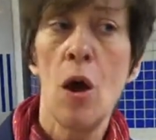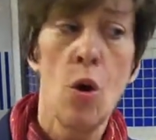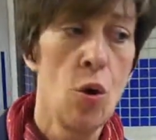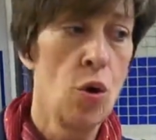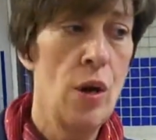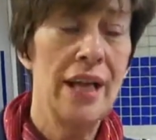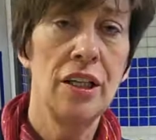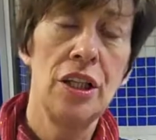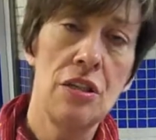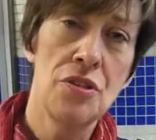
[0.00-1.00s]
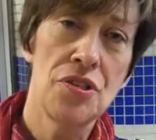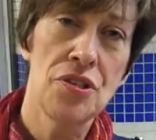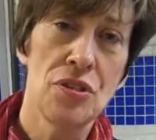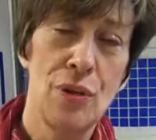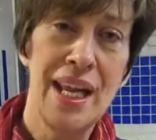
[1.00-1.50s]
or I can use
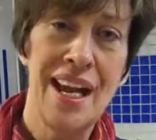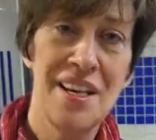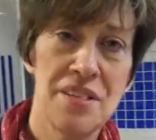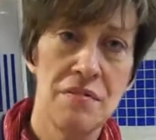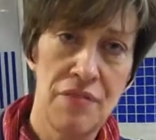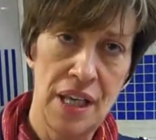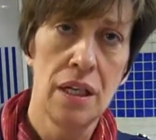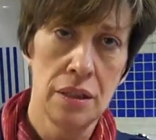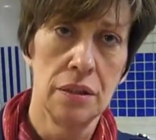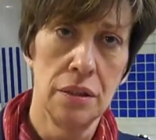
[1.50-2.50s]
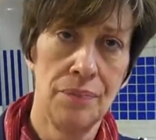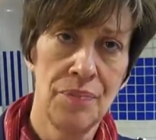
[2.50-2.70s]
story as a vehicle.